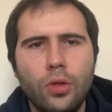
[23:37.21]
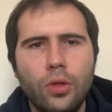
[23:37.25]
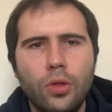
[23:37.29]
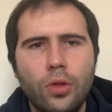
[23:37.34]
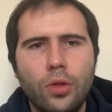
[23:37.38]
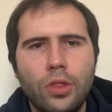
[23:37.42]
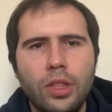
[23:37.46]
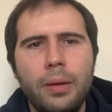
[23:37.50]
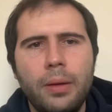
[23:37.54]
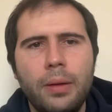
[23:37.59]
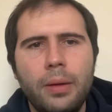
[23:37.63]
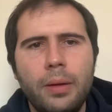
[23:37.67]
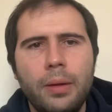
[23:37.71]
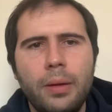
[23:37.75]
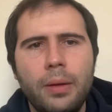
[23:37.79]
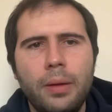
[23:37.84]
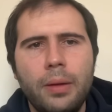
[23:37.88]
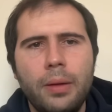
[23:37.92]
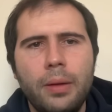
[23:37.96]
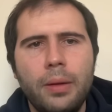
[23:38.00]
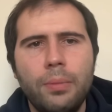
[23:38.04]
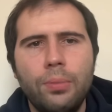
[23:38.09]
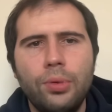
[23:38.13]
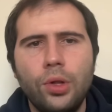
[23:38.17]
Oh, that's
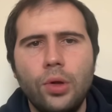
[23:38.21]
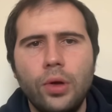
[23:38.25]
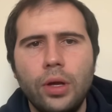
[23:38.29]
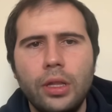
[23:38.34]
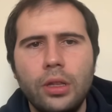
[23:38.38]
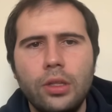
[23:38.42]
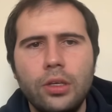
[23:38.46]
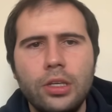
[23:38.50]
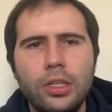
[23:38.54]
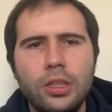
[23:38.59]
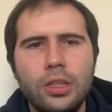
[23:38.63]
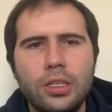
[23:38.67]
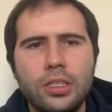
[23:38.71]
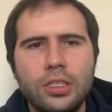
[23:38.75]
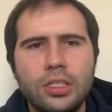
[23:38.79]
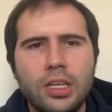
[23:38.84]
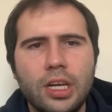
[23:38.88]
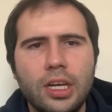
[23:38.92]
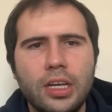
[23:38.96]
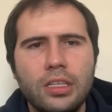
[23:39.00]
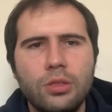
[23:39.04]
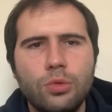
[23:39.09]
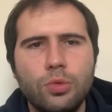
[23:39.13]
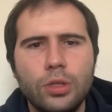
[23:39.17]
mind-blowing. Look at this,
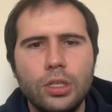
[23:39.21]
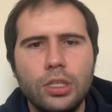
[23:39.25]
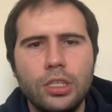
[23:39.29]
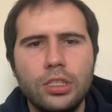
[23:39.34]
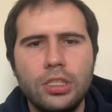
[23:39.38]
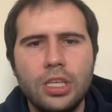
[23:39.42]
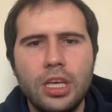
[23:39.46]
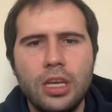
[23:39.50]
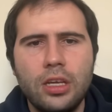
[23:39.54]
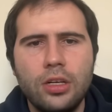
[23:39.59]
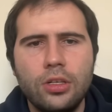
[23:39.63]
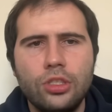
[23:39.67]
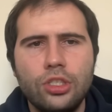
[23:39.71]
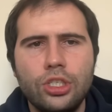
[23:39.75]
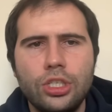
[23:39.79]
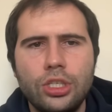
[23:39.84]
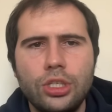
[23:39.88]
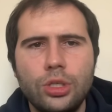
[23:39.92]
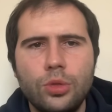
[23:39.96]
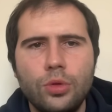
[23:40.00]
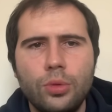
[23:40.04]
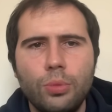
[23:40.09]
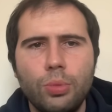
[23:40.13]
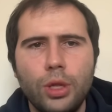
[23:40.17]
guys. We're going to take on
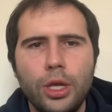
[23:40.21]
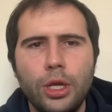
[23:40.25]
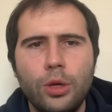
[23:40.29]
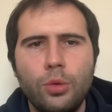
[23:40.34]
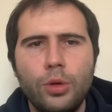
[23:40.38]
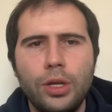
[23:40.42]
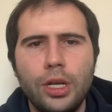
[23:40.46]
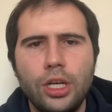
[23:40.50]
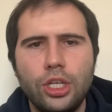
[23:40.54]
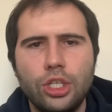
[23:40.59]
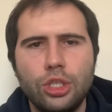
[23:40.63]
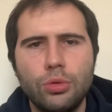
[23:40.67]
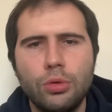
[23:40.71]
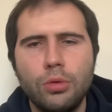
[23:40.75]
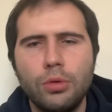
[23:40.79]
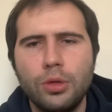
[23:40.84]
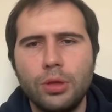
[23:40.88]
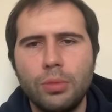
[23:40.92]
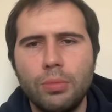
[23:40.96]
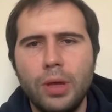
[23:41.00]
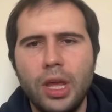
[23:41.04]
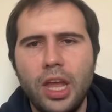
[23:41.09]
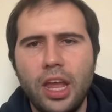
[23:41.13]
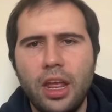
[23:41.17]
g2 and play queen h3
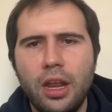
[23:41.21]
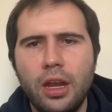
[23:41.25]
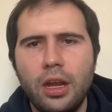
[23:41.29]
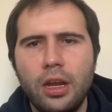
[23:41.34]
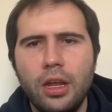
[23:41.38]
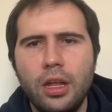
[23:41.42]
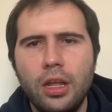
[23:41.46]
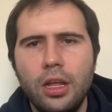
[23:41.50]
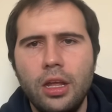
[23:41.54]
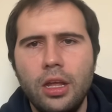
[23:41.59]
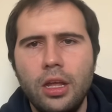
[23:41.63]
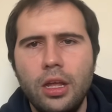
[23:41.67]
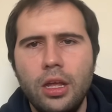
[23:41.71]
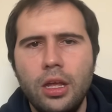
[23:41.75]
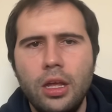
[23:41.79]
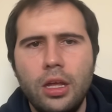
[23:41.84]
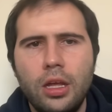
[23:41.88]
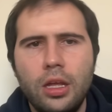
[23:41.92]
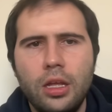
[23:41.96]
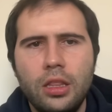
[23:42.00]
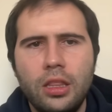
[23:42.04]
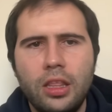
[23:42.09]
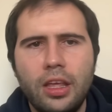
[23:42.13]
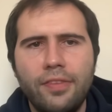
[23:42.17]
with mate.
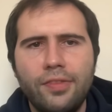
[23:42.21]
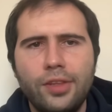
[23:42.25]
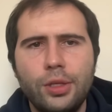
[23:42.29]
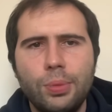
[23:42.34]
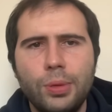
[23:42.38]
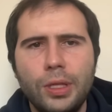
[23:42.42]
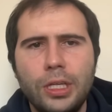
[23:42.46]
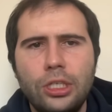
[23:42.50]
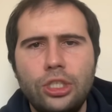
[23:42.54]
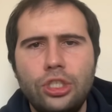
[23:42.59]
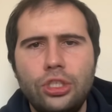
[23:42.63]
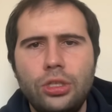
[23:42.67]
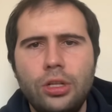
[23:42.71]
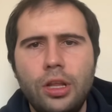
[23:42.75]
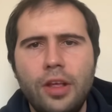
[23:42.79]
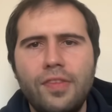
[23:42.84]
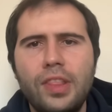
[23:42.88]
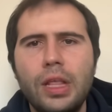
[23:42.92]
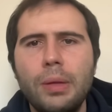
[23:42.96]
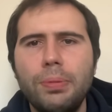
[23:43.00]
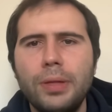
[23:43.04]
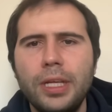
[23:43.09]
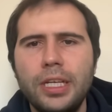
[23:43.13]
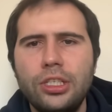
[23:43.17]
They have to play, if
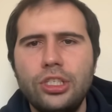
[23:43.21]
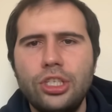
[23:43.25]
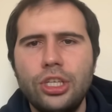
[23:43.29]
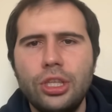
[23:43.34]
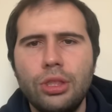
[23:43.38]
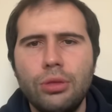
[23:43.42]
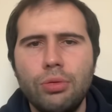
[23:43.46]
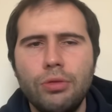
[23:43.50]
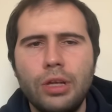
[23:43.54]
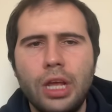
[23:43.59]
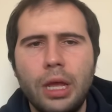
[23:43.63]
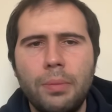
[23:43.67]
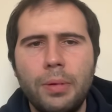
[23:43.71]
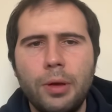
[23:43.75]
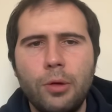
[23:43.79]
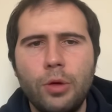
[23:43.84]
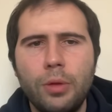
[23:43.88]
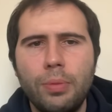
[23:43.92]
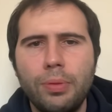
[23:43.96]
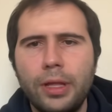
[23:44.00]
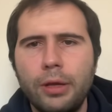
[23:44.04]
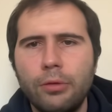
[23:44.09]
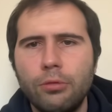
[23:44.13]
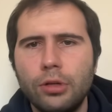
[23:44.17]
they play g3, I bet
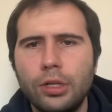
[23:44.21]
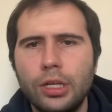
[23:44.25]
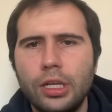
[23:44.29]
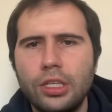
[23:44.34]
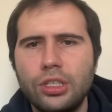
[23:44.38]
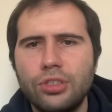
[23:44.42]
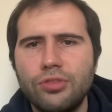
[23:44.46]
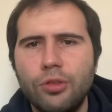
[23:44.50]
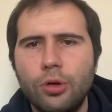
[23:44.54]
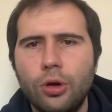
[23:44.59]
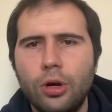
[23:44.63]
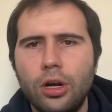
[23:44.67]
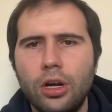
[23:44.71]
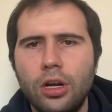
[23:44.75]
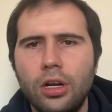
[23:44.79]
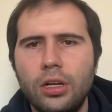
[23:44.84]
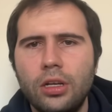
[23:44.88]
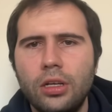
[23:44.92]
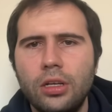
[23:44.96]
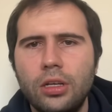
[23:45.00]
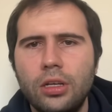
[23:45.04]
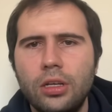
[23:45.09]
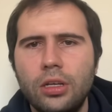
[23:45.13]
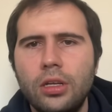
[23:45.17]
we play rook h4.
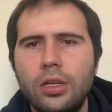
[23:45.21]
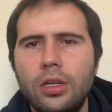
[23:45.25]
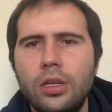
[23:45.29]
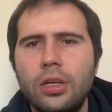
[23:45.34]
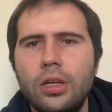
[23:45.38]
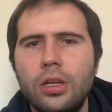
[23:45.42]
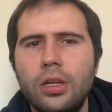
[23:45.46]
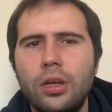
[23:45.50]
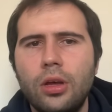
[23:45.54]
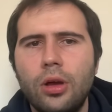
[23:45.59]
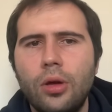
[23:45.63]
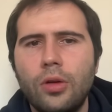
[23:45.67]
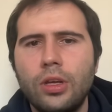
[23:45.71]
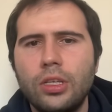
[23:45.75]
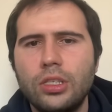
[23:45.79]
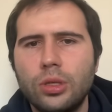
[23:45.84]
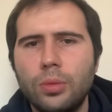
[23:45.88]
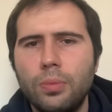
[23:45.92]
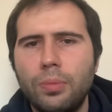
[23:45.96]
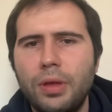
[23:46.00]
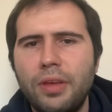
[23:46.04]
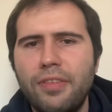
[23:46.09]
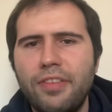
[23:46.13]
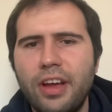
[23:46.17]
Okay,
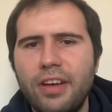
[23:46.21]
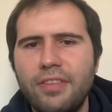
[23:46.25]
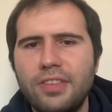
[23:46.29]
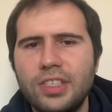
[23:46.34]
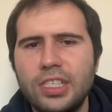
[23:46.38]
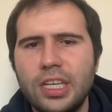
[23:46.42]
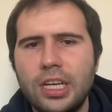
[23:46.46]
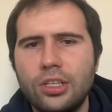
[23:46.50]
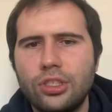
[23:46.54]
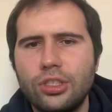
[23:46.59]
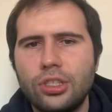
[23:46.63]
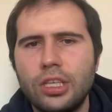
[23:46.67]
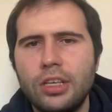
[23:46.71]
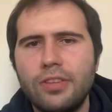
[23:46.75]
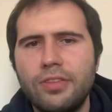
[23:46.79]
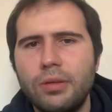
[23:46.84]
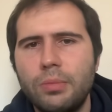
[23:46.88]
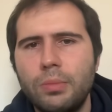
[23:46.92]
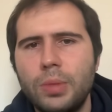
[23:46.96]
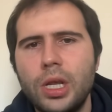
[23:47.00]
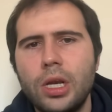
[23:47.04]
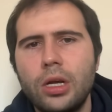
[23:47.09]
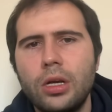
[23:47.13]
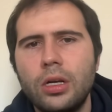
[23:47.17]
so b5 is actually even
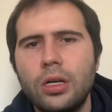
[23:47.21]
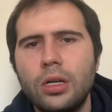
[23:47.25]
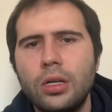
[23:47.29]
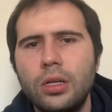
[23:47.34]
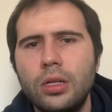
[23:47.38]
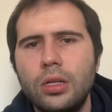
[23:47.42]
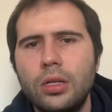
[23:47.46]
better.